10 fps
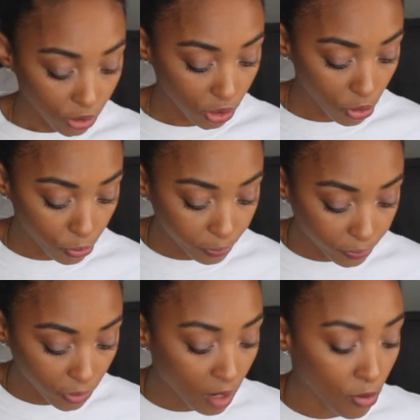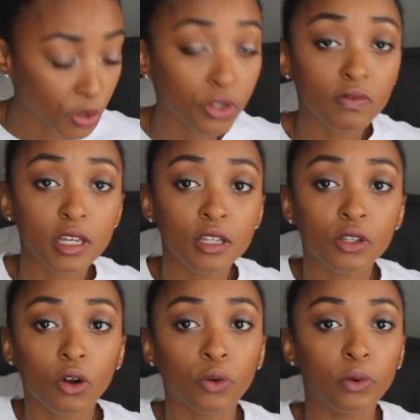So most of
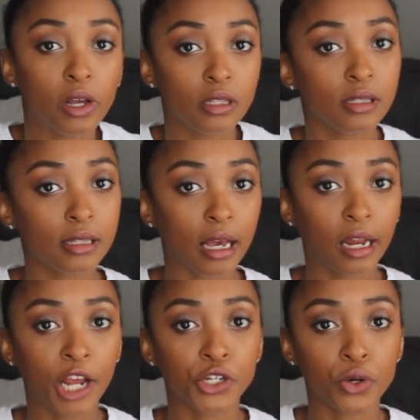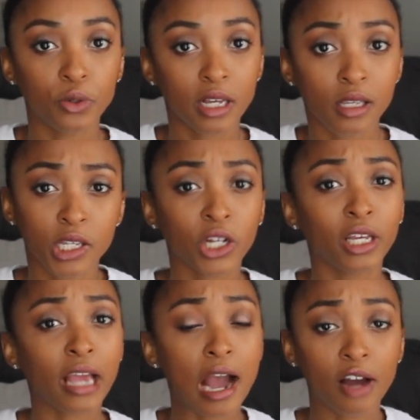these are ones that I don't
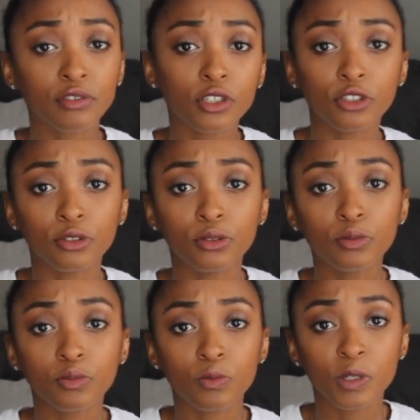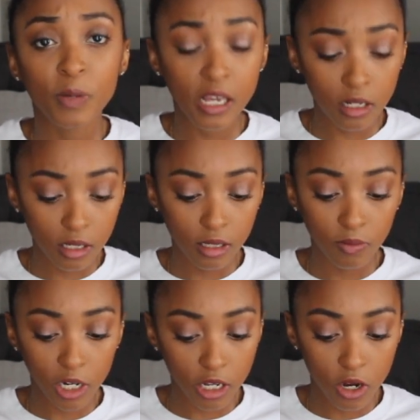necessarily have to
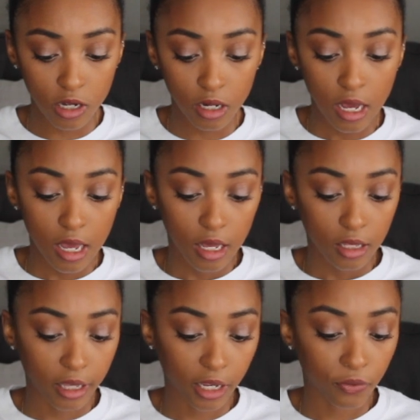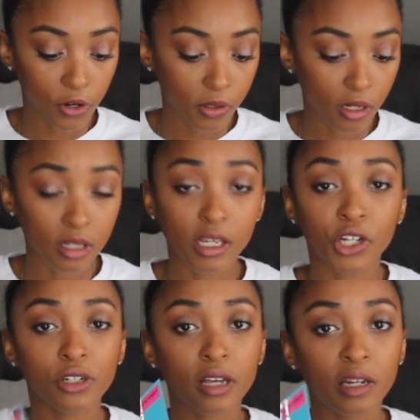spend money on. Like for instance,
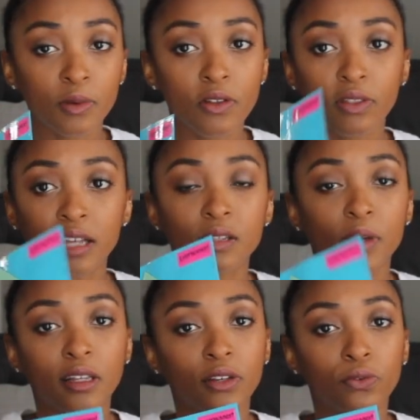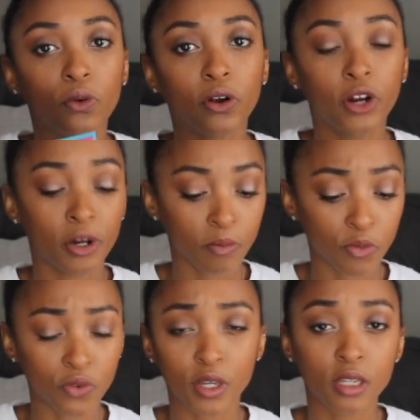entertainment, that's mainly for
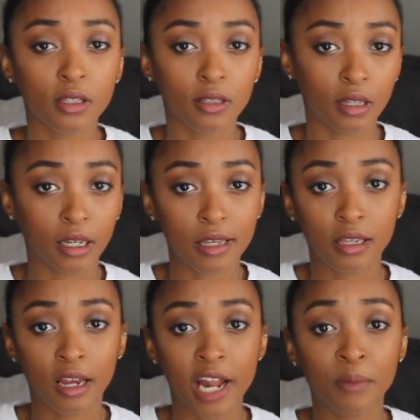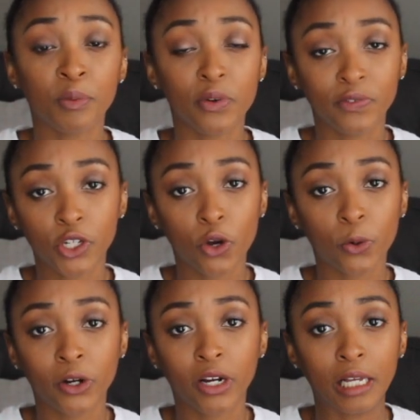movies. Like I said, I'm a
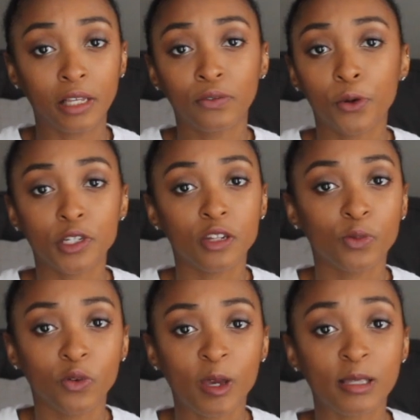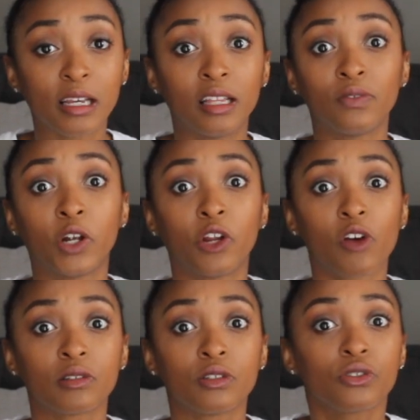moviegoer. I love going to the movies. I live right
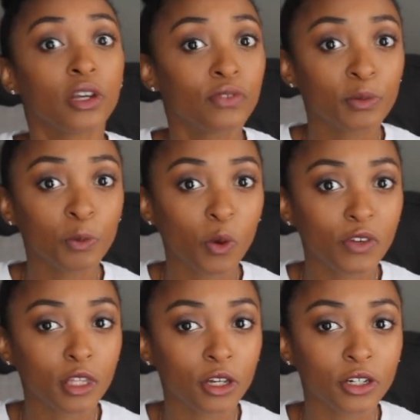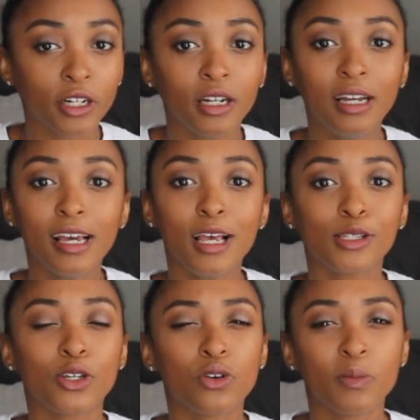across the street from a movie theater,
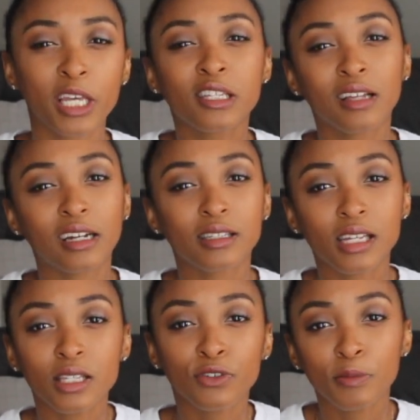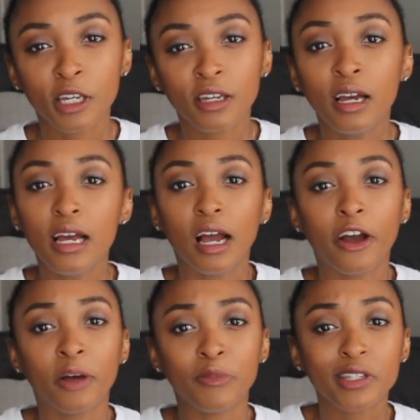so it makes a lot of sense for me.
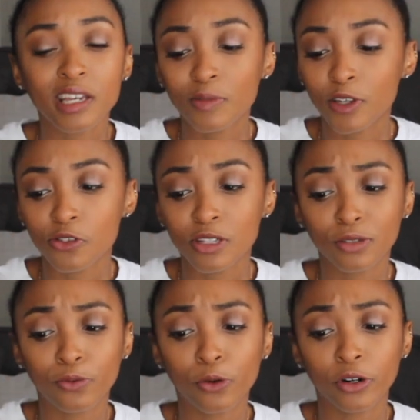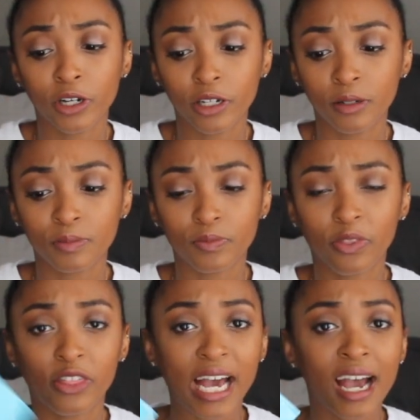This can be used for
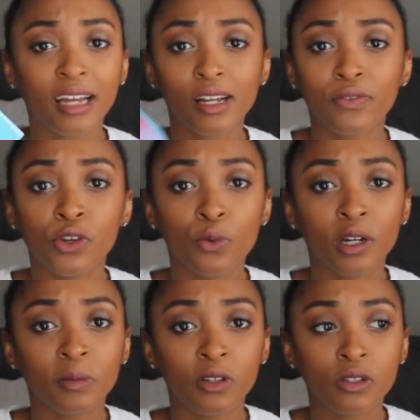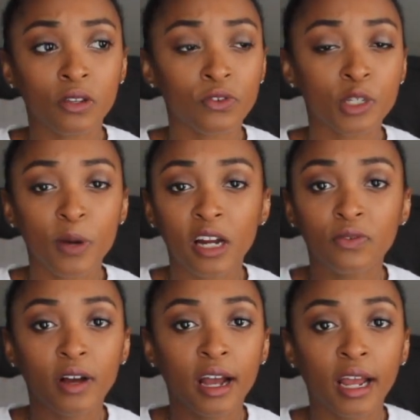that if you want to use it for
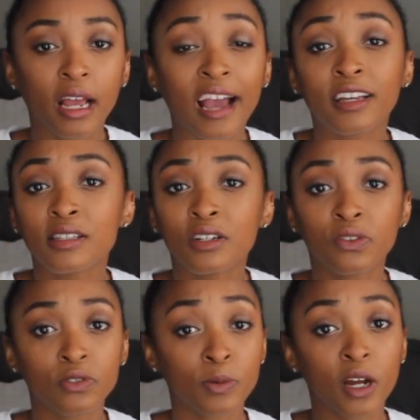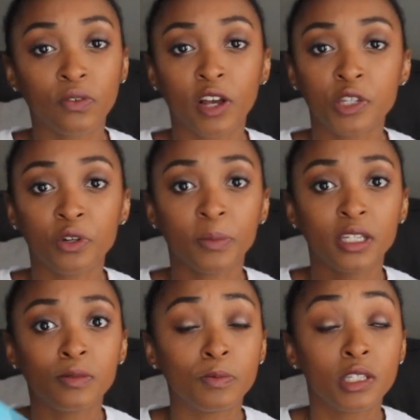Spotify. I consider Spotify as one of
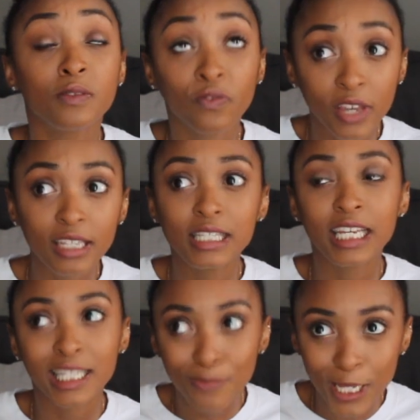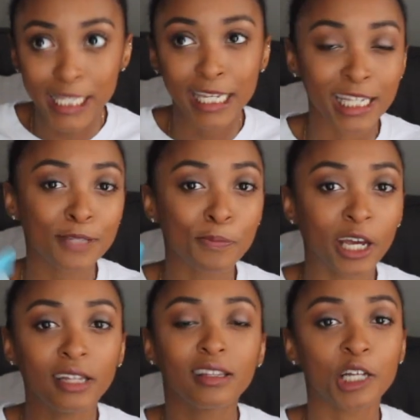my fixed expenses,
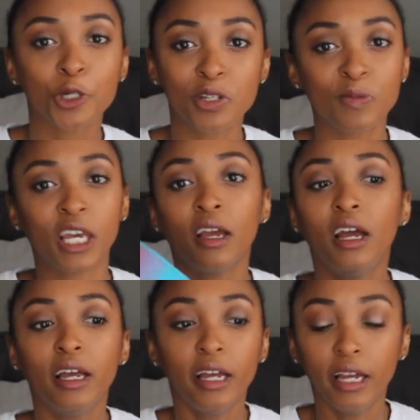but that's just me.